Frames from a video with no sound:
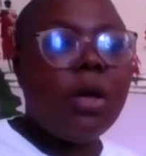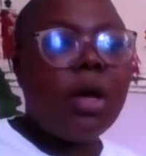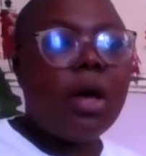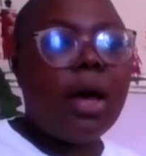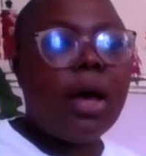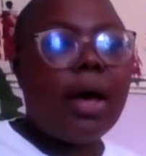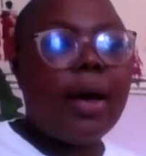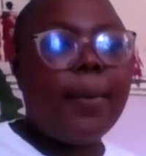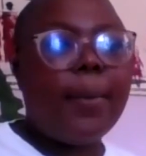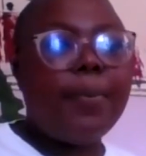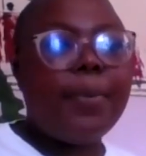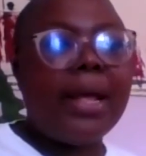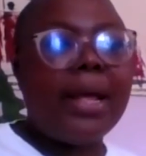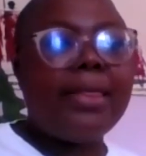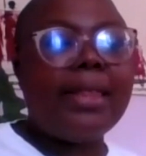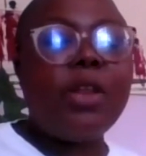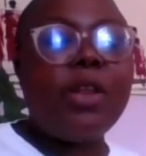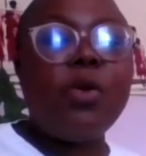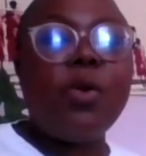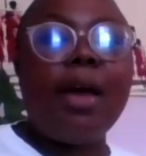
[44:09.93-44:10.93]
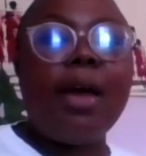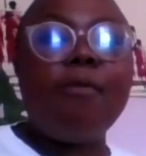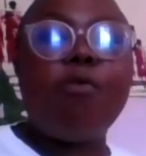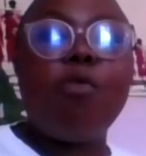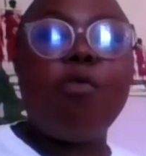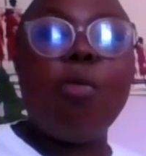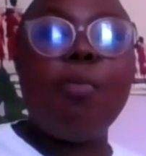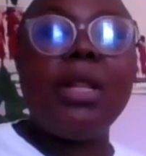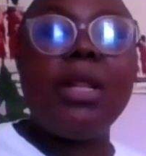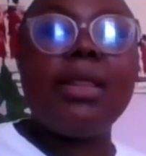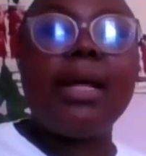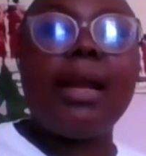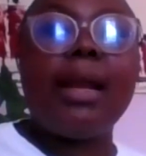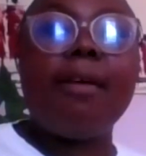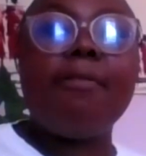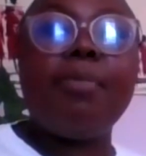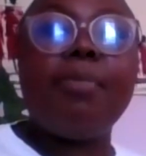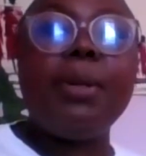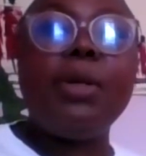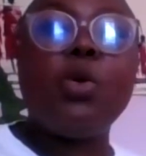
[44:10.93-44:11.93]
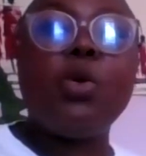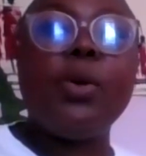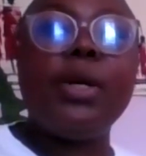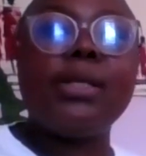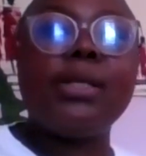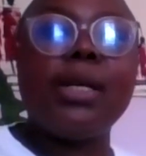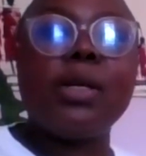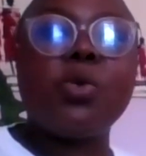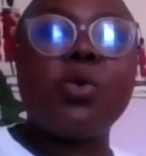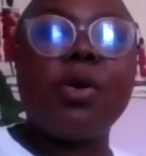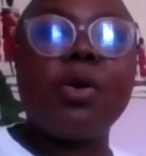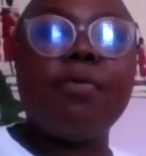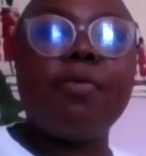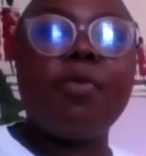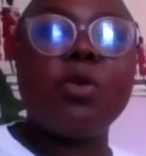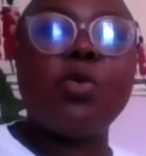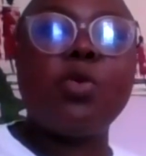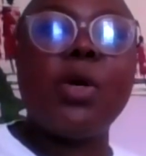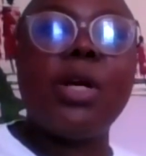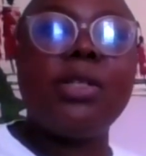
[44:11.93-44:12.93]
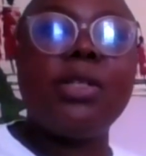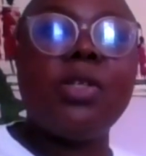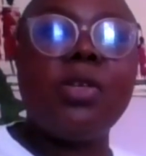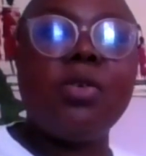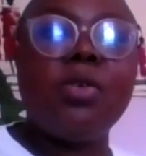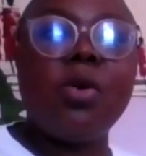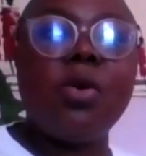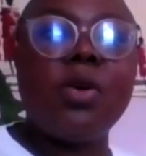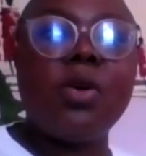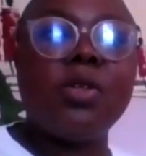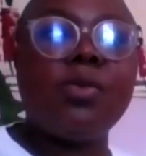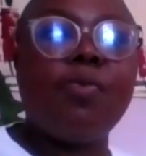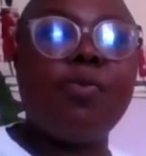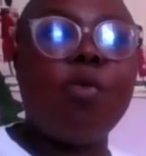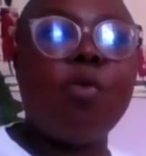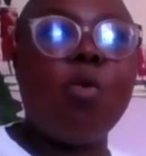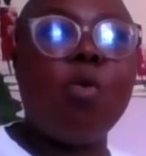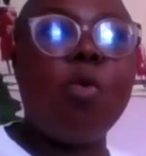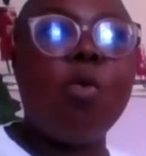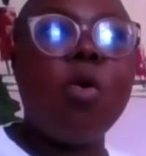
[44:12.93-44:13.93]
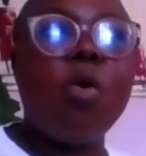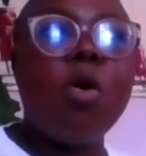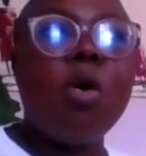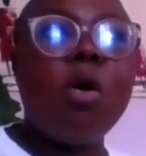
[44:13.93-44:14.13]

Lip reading: And then you have women that have been doing sex work for 20 years, for